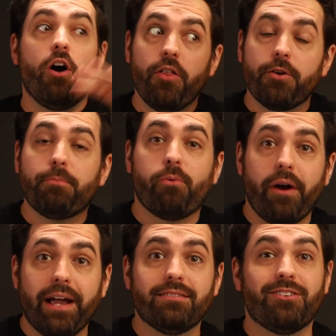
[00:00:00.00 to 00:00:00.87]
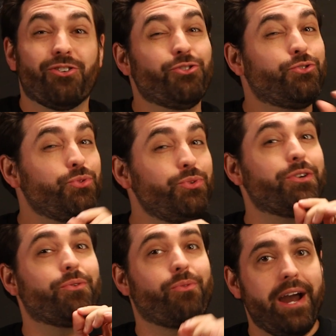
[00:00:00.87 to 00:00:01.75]
other brands that are doing
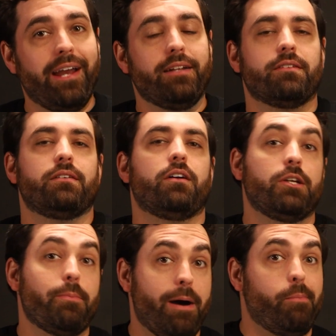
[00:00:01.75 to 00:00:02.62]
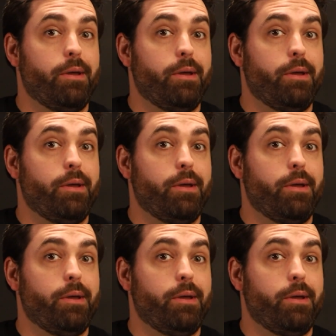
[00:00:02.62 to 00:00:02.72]
it right on the about